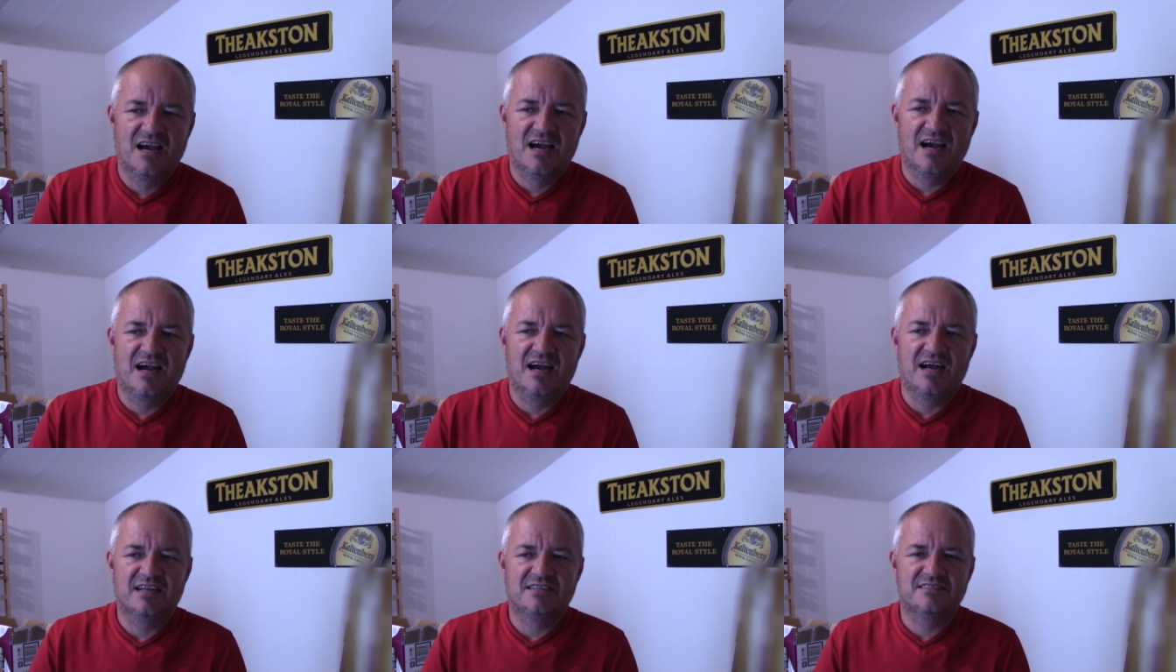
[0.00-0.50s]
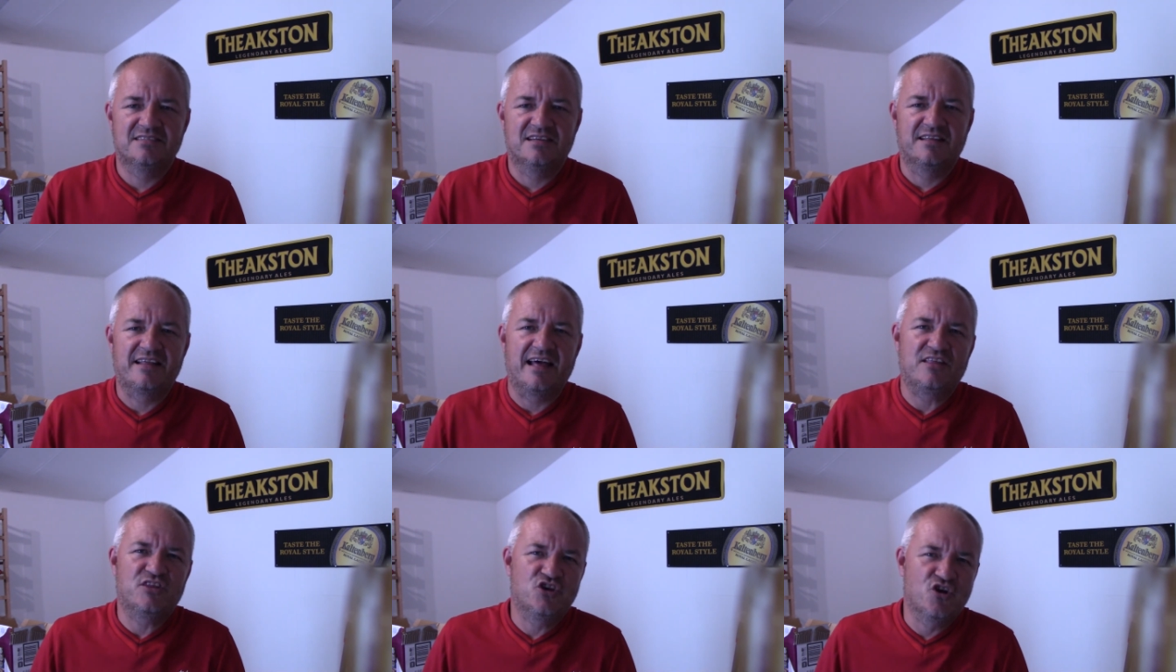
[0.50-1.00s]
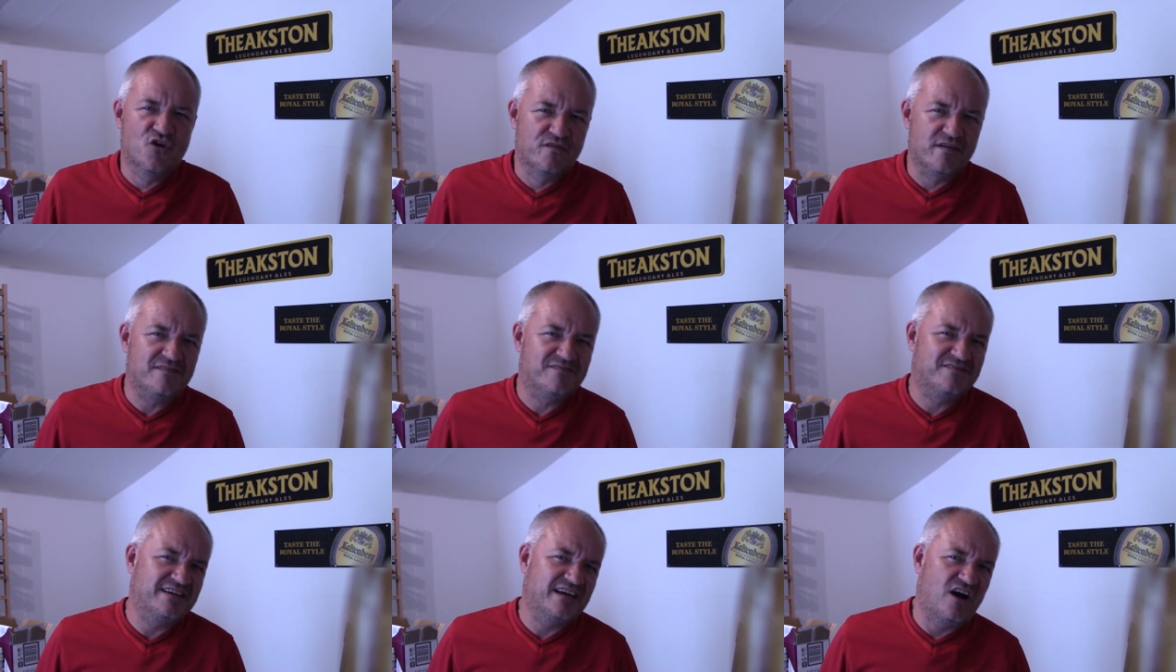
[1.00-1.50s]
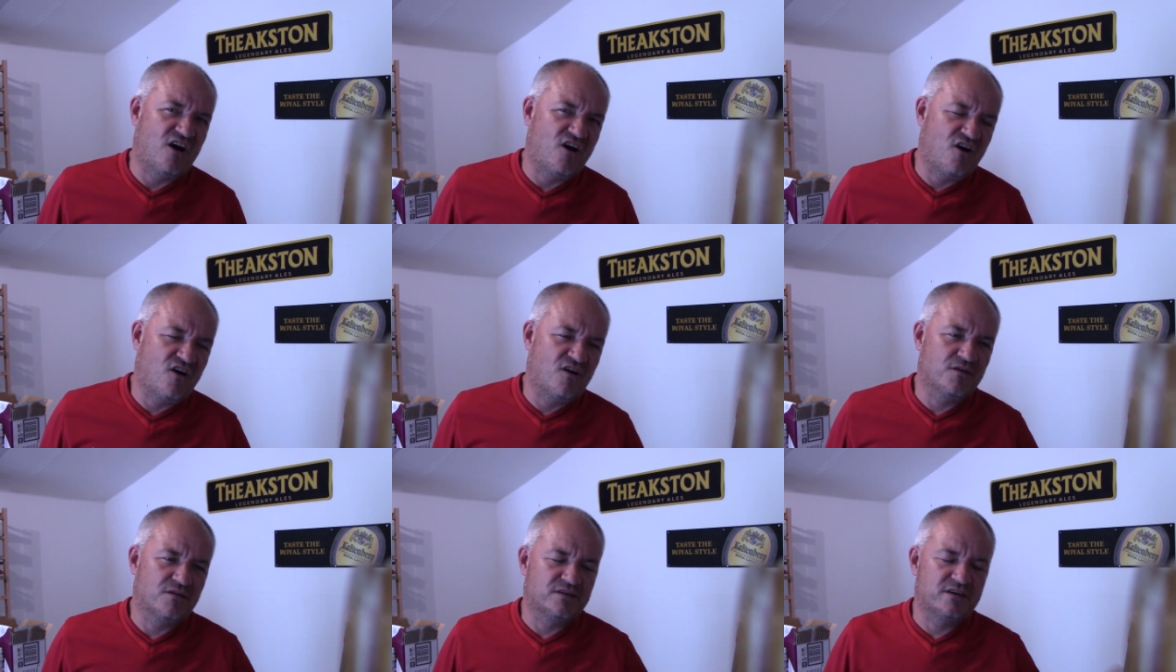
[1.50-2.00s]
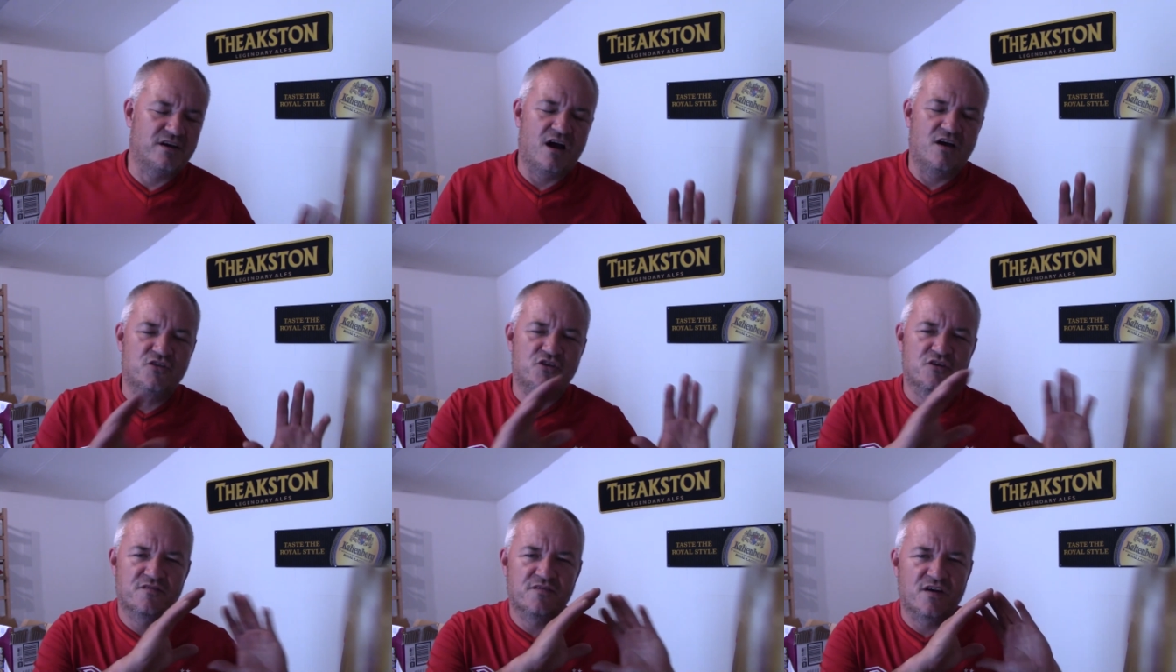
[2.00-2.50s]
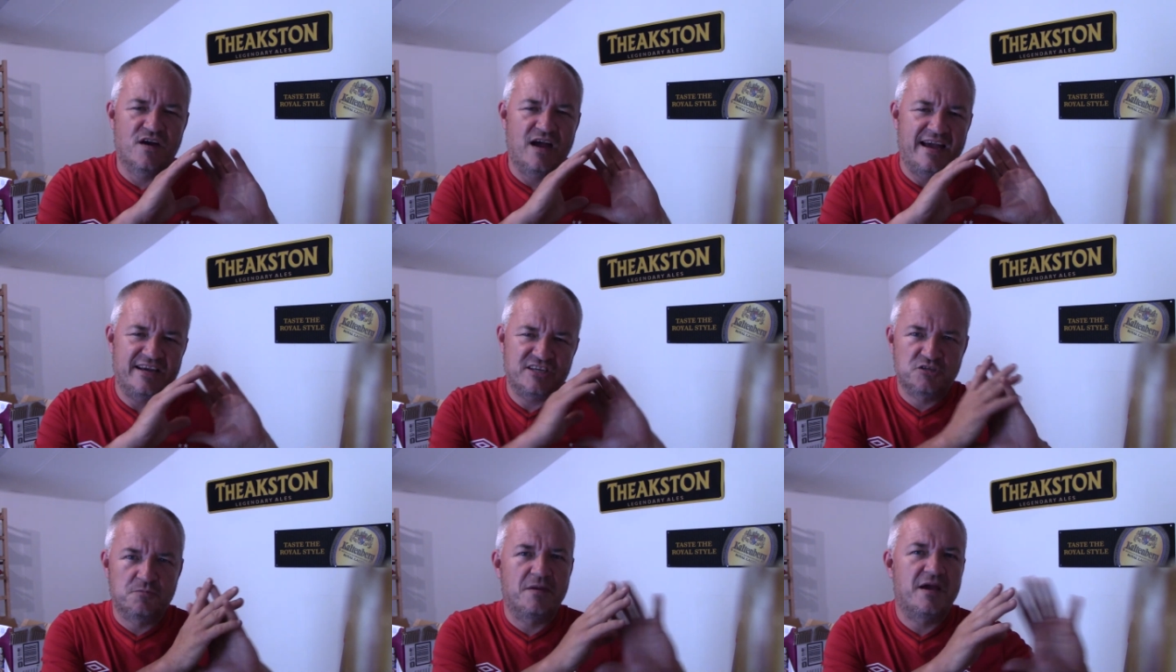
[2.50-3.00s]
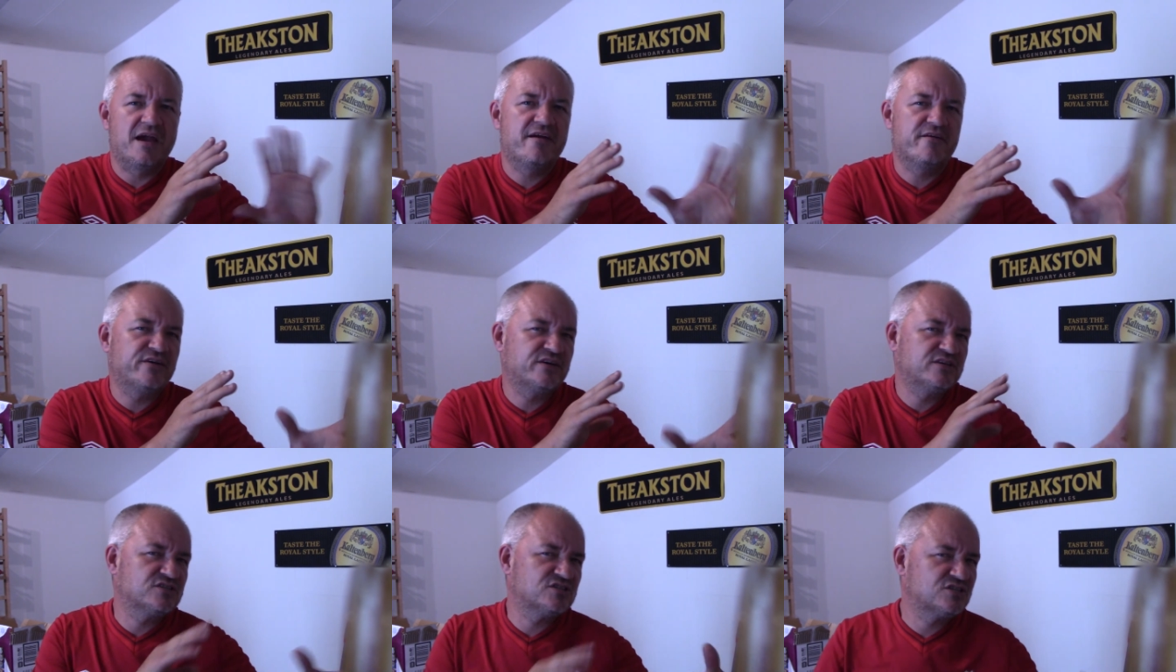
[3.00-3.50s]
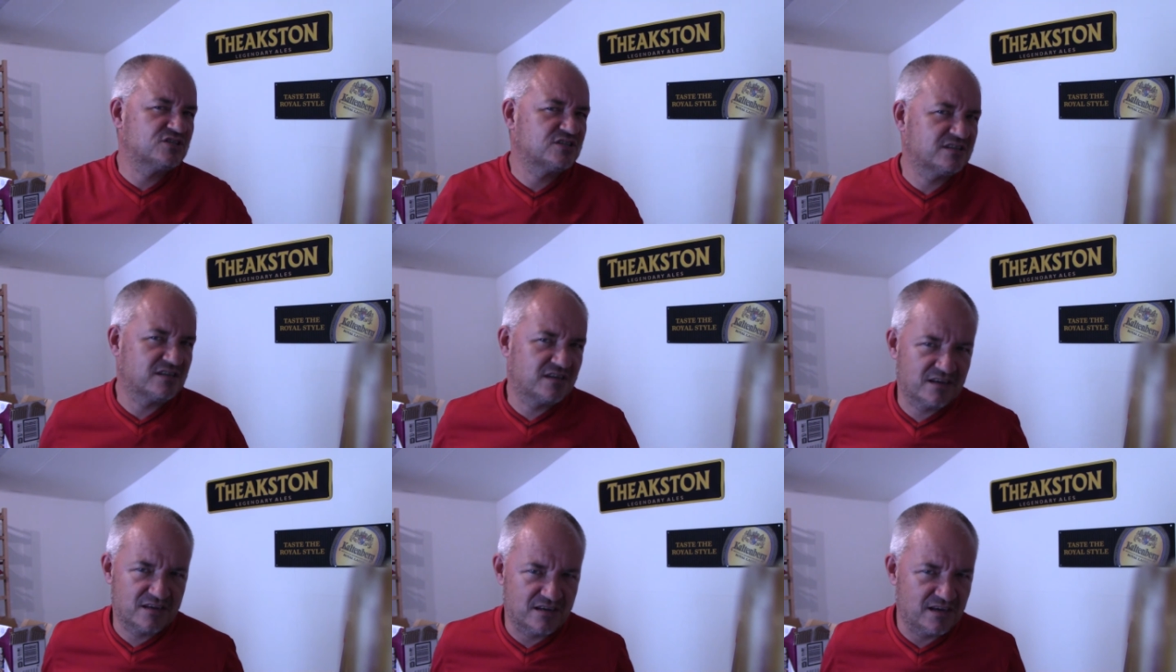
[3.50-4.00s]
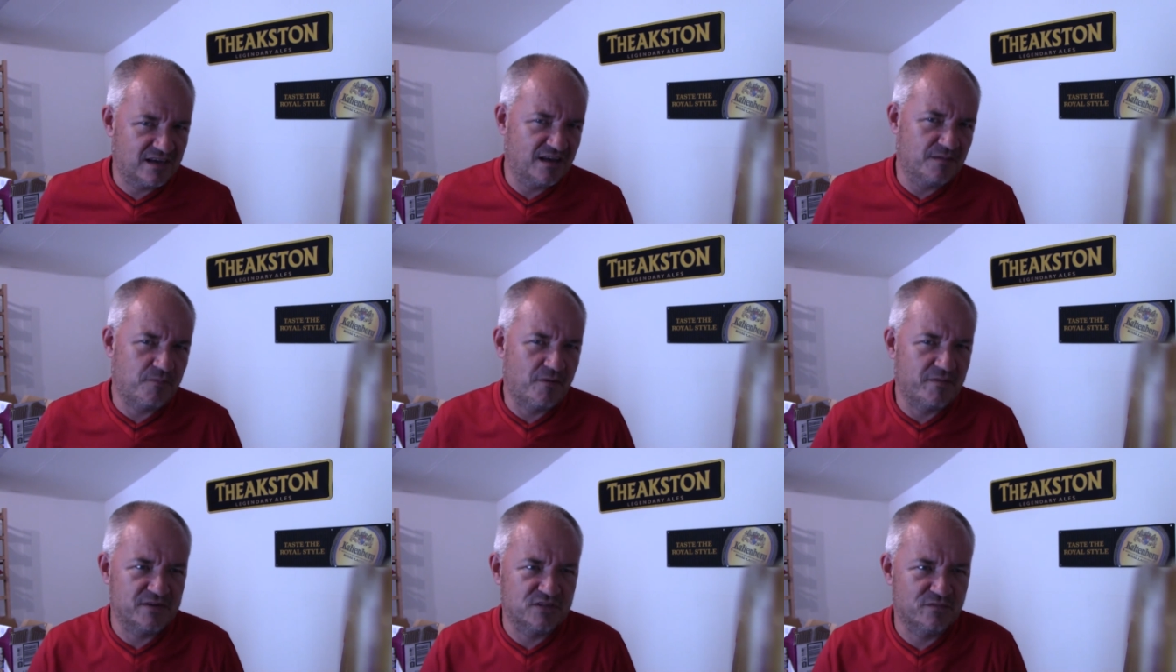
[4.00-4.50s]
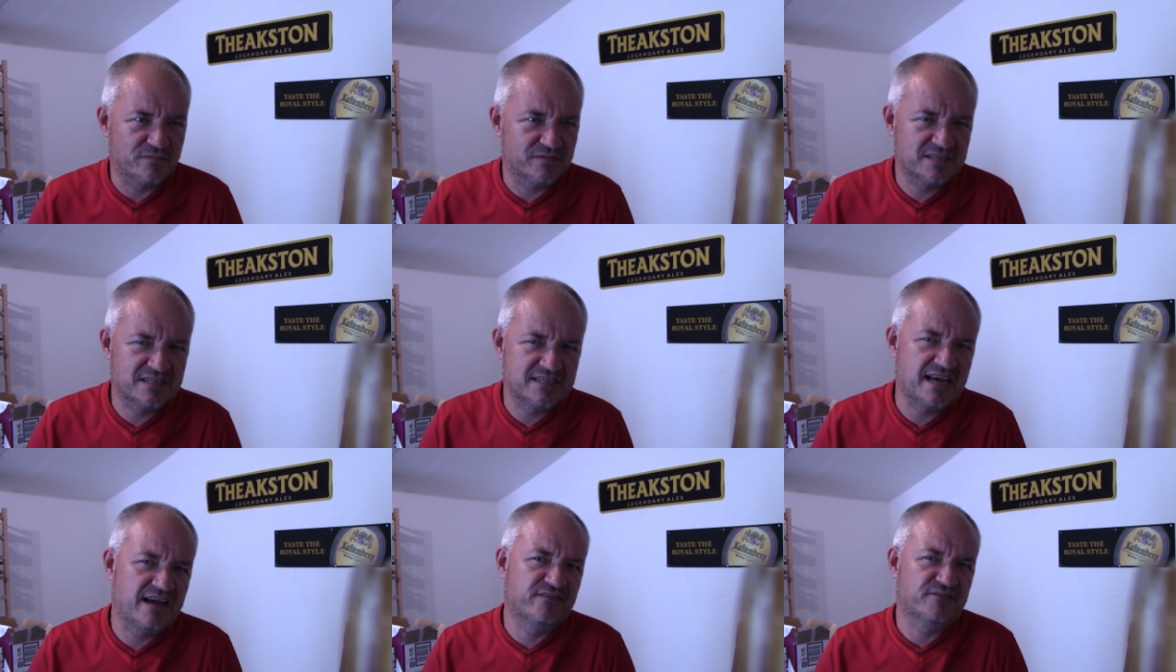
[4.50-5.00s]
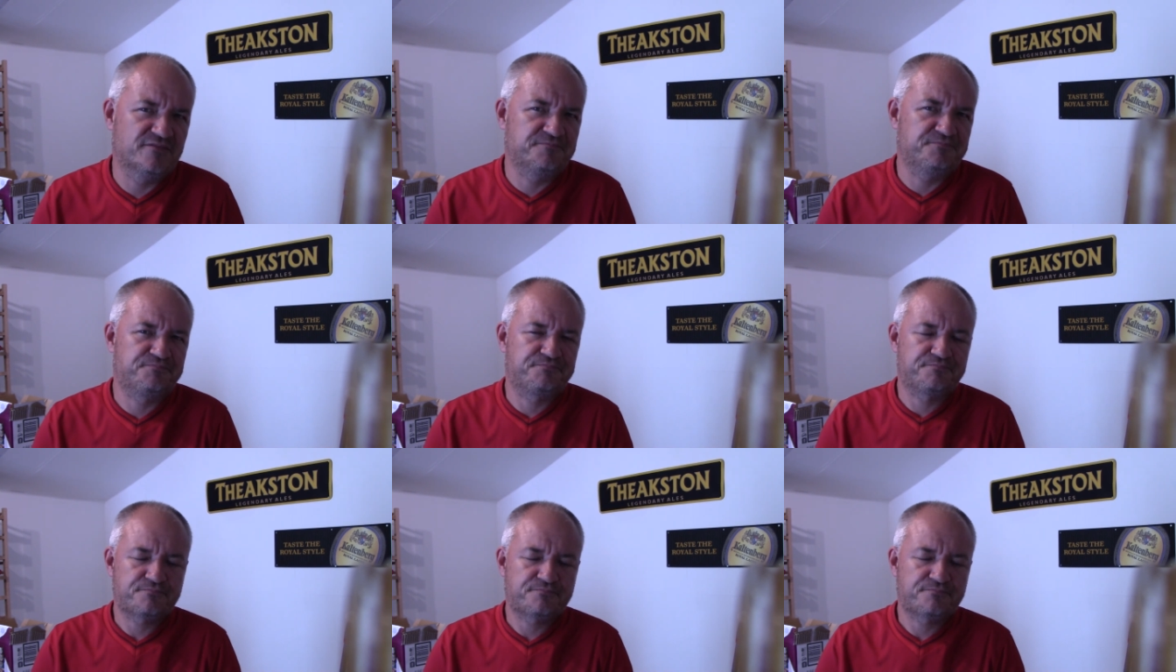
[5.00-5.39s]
And then the other VR, the other experience, probably at number seven.